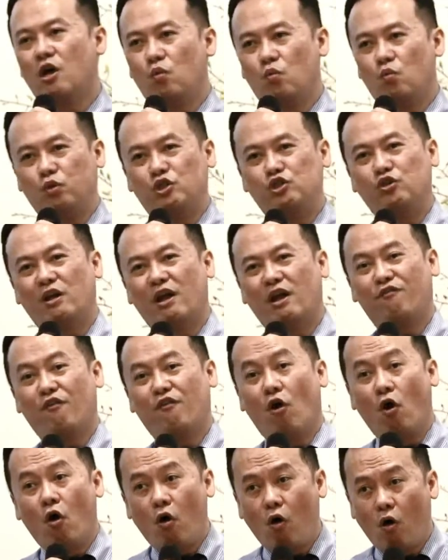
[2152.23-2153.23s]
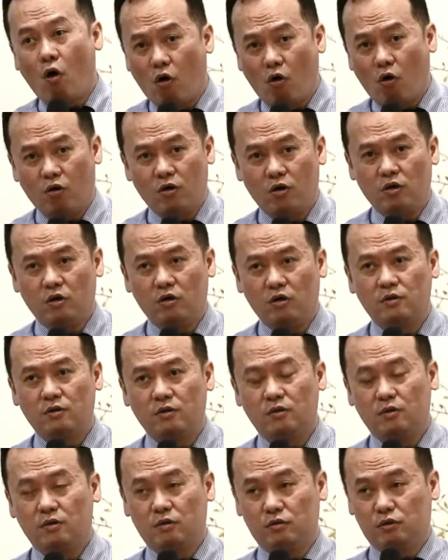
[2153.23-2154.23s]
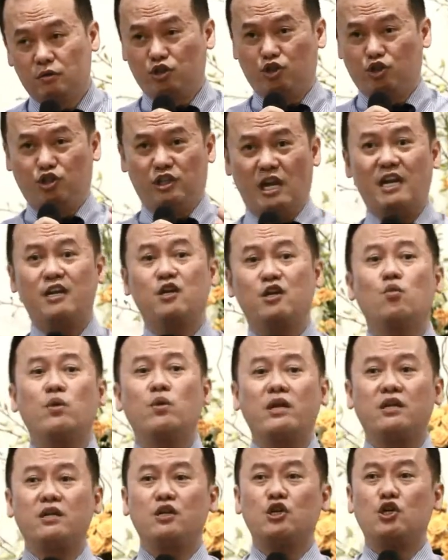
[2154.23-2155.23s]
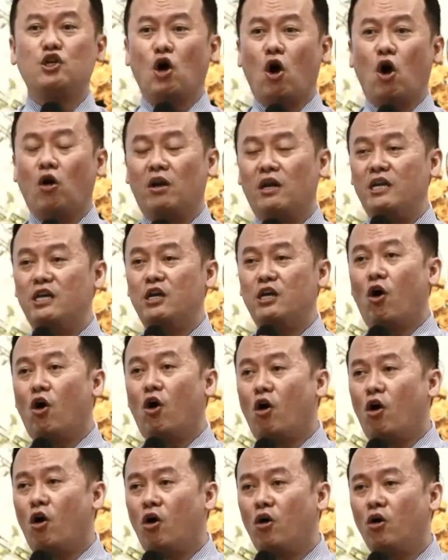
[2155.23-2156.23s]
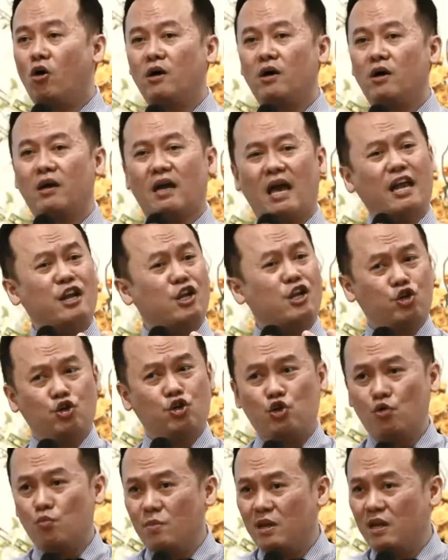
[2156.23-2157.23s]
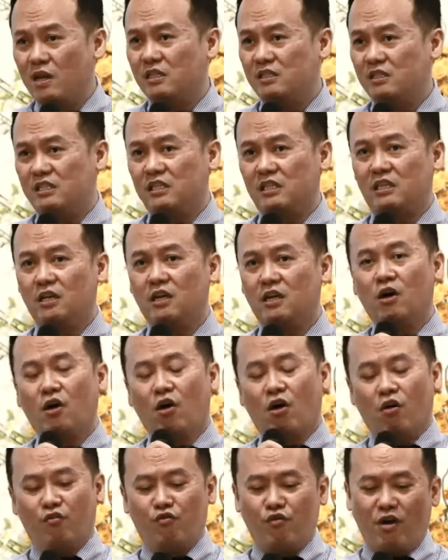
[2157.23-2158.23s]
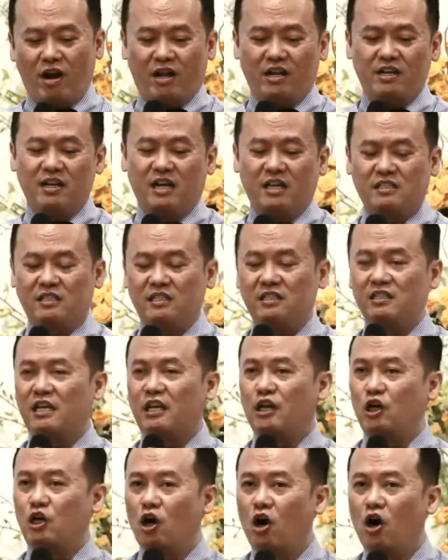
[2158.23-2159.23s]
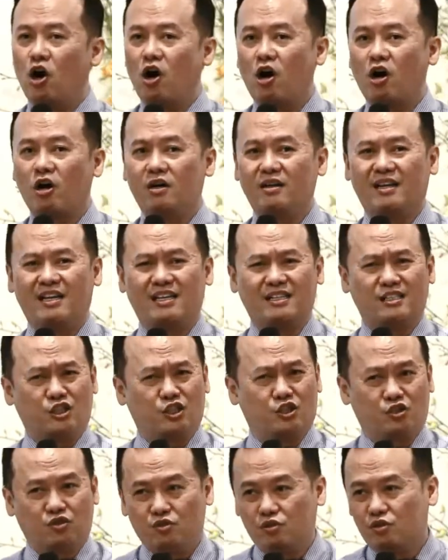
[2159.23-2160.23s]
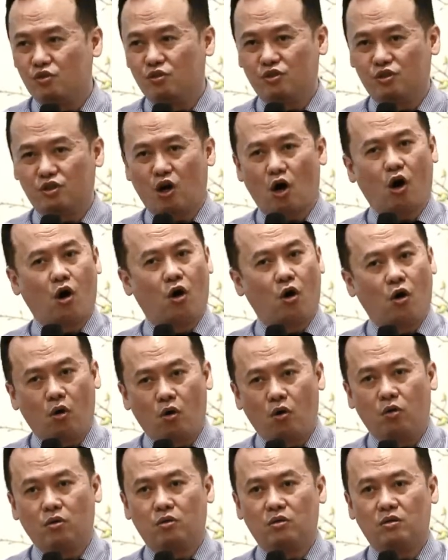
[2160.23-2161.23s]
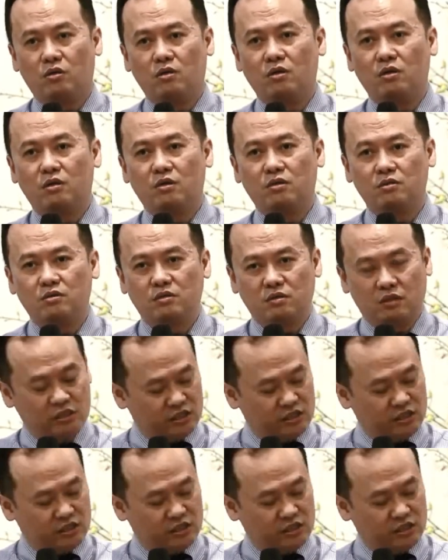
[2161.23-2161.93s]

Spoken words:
We should have awe, genuine godly awe and humility of recognizing that God is good all the